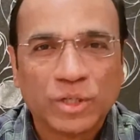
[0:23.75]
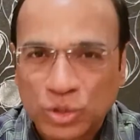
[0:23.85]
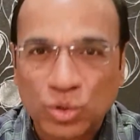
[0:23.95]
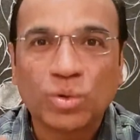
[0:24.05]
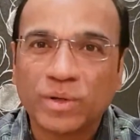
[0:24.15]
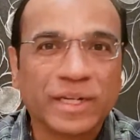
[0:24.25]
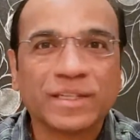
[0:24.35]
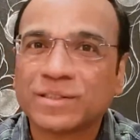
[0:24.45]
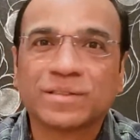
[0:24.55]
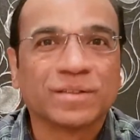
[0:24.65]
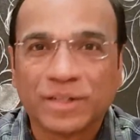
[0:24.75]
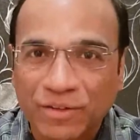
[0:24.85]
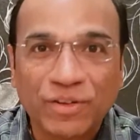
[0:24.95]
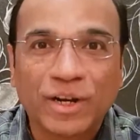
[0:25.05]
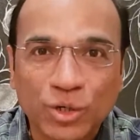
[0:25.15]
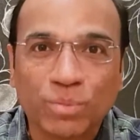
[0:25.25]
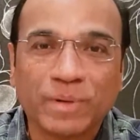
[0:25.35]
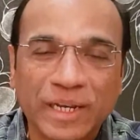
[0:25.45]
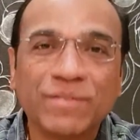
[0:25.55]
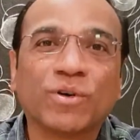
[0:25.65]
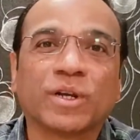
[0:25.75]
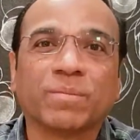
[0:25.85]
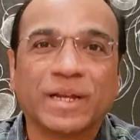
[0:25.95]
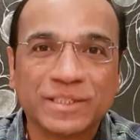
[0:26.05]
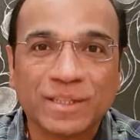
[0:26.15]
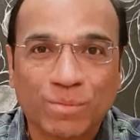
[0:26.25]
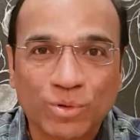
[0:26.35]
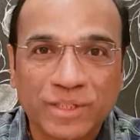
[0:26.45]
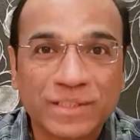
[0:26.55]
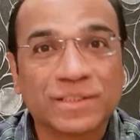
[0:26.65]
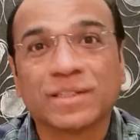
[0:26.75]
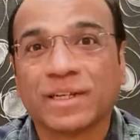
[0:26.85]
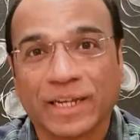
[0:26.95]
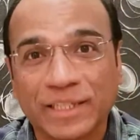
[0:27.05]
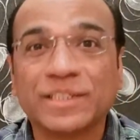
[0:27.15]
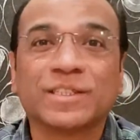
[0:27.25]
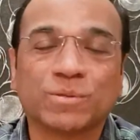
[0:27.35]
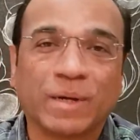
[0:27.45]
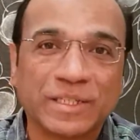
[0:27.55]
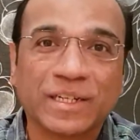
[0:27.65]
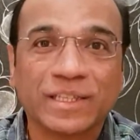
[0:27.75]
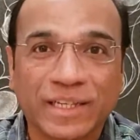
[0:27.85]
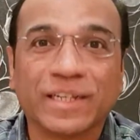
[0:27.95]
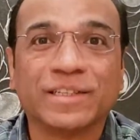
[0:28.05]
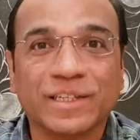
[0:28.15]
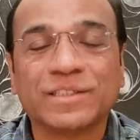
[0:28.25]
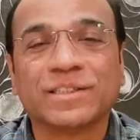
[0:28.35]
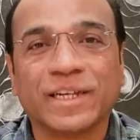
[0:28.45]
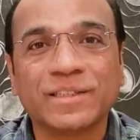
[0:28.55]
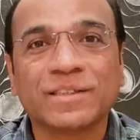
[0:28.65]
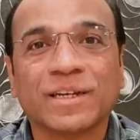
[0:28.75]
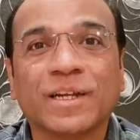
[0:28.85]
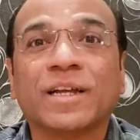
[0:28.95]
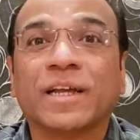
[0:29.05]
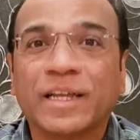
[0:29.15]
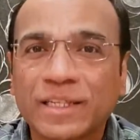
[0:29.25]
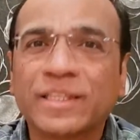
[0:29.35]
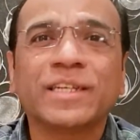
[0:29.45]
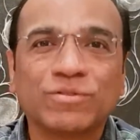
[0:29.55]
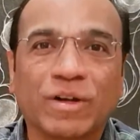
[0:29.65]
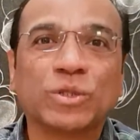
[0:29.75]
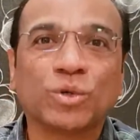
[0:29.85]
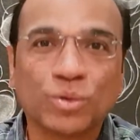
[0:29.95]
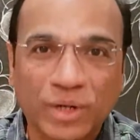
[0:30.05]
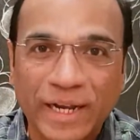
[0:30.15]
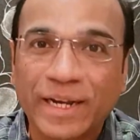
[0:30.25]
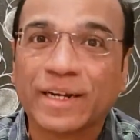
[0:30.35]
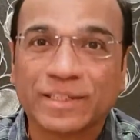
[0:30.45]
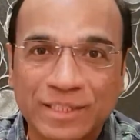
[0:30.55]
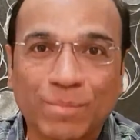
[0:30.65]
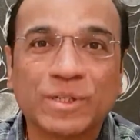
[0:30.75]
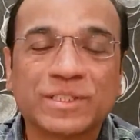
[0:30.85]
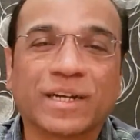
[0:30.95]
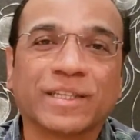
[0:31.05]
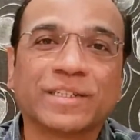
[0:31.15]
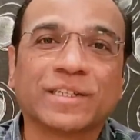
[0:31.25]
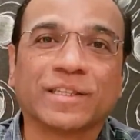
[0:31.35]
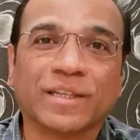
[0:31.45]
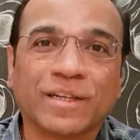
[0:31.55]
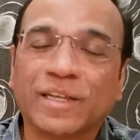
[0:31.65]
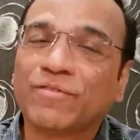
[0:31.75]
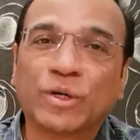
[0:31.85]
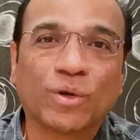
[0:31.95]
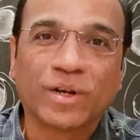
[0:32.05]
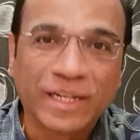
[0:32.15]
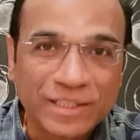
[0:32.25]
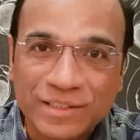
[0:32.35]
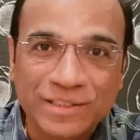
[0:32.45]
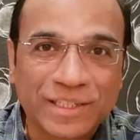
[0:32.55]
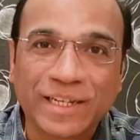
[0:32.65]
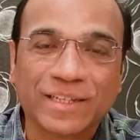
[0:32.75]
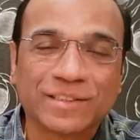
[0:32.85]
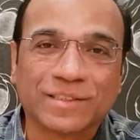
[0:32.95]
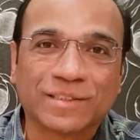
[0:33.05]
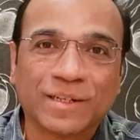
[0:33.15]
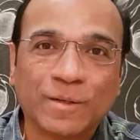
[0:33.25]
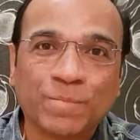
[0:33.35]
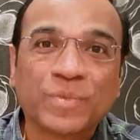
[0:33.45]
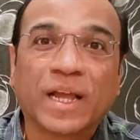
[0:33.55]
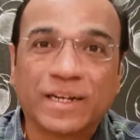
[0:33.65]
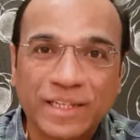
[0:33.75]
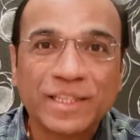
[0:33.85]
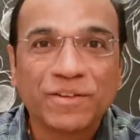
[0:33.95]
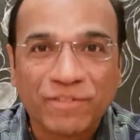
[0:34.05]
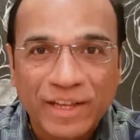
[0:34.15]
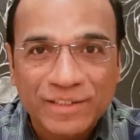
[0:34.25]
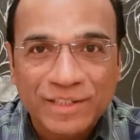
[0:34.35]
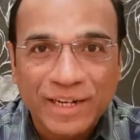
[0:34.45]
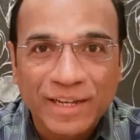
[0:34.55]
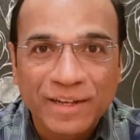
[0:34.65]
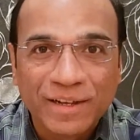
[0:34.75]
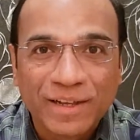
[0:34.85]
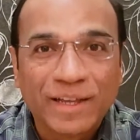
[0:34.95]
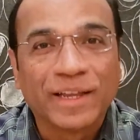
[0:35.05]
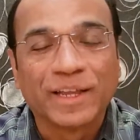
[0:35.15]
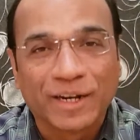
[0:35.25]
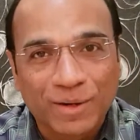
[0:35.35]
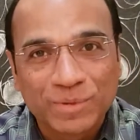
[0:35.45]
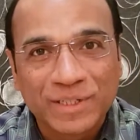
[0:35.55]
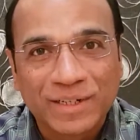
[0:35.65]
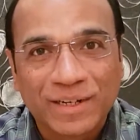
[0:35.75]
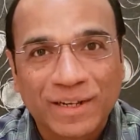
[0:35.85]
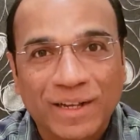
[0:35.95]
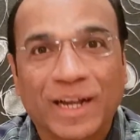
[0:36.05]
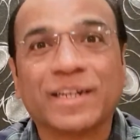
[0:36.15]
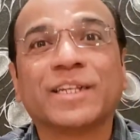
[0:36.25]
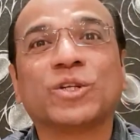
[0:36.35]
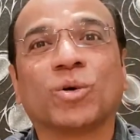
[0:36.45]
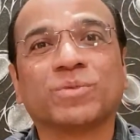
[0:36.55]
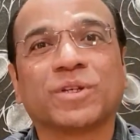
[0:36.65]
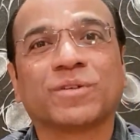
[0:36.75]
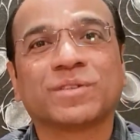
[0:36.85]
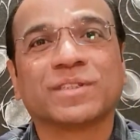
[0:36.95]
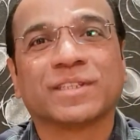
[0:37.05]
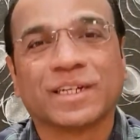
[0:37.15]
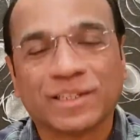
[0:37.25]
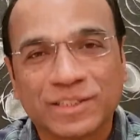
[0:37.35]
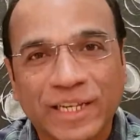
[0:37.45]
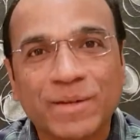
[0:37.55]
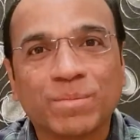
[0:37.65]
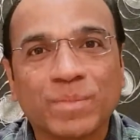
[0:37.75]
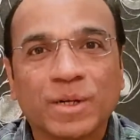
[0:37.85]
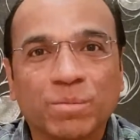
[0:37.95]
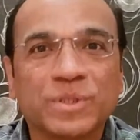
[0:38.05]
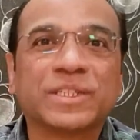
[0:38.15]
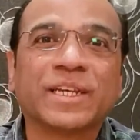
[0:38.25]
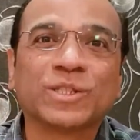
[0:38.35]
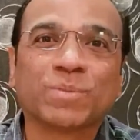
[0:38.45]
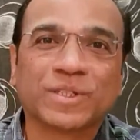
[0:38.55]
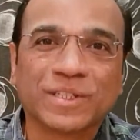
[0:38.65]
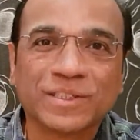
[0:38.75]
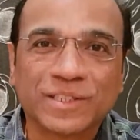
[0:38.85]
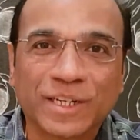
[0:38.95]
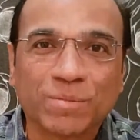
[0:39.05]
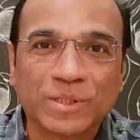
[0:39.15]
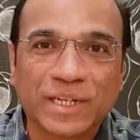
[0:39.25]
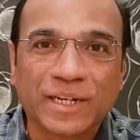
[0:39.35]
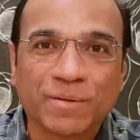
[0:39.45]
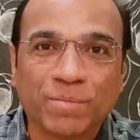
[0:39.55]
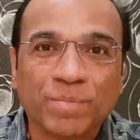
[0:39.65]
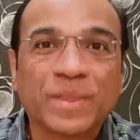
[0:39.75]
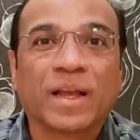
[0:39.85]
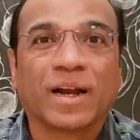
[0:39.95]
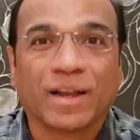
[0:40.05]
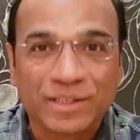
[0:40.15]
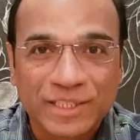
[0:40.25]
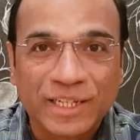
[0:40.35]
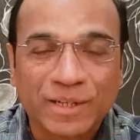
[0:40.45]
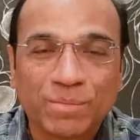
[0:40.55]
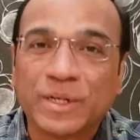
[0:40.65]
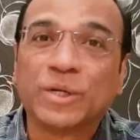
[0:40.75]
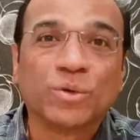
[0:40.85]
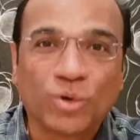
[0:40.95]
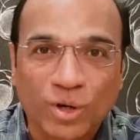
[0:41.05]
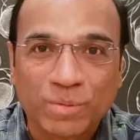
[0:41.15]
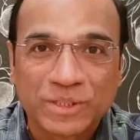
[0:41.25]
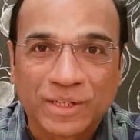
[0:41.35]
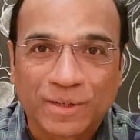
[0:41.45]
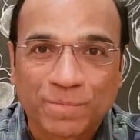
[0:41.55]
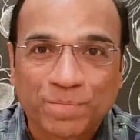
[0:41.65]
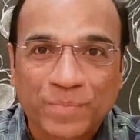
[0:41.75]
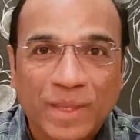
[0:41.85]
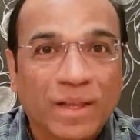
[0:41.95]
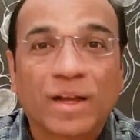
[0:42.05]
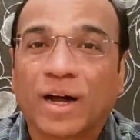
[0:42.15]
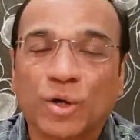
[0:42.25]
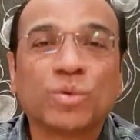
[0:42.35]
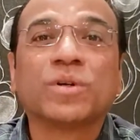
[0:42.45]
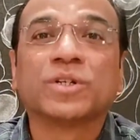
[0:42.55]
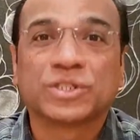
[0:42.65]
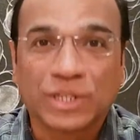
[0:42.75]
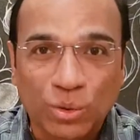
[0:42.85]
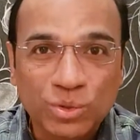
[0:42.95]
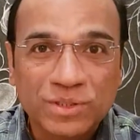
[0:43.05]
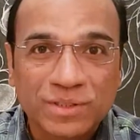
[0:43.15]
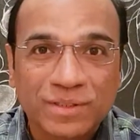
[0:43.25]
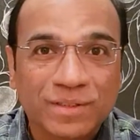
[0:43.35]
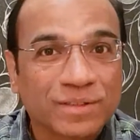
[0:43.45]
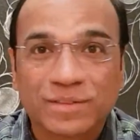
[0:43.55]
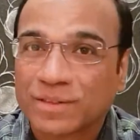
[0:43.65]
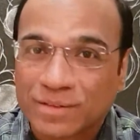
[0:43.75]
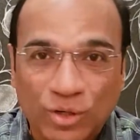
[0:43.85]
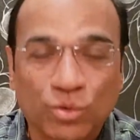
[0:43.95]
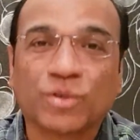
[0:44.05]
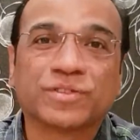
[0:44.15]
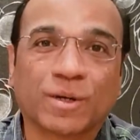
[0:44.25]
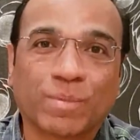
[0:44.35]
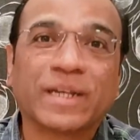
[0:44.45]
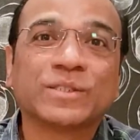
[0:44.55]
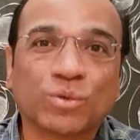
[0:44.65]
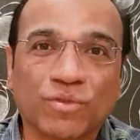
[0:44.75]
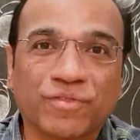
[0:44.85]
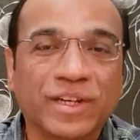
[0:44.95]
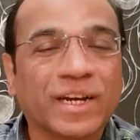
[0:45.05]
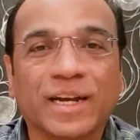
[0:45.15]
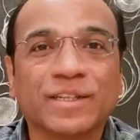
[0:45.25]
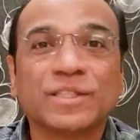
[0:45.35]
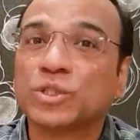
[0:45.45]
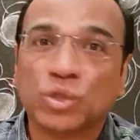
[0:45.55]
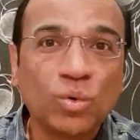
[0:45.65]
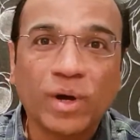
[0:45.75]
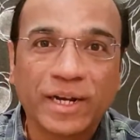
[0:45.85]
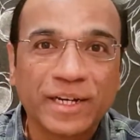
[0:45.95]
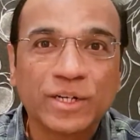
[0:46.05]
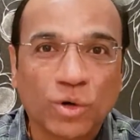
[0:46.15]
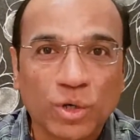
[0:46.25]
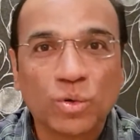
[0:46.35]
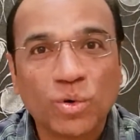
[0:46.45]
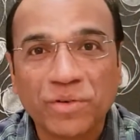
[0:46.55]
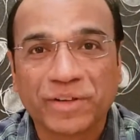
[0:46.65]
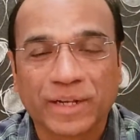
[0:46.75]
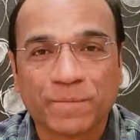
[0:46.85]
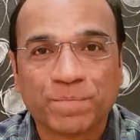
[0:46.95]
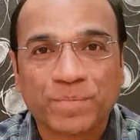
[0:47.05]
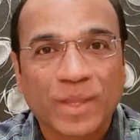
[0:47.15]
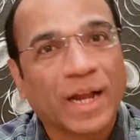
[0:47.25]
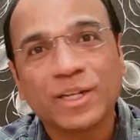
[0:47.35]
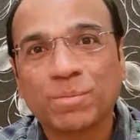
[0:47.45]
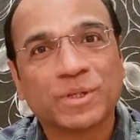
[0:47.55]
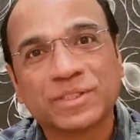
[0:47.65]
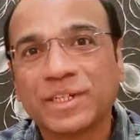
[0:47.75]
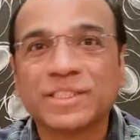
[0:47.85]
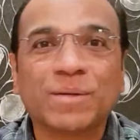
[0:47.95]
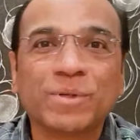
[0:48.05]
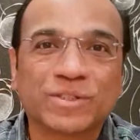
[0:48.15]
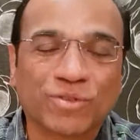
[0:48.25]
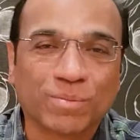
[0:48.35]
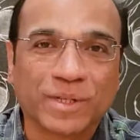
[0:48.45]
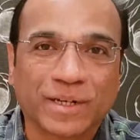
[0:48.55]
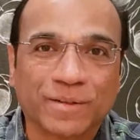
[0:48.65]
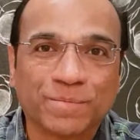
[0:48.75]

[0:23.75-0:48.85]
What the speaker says: Though it is difficult to believe or imagine about any such magical thing in these days, he thinks why not to try and establish the connection, if at all any such thing exists. And then he wears the ring, he rubs it, and then he observes that the same mysterious person is sitting beside him and asking him, "Did you call me, sir?" Arun shouts out of surprise, out of fear, and he says, "No, I didn't call you, go away." And the person disappears from there.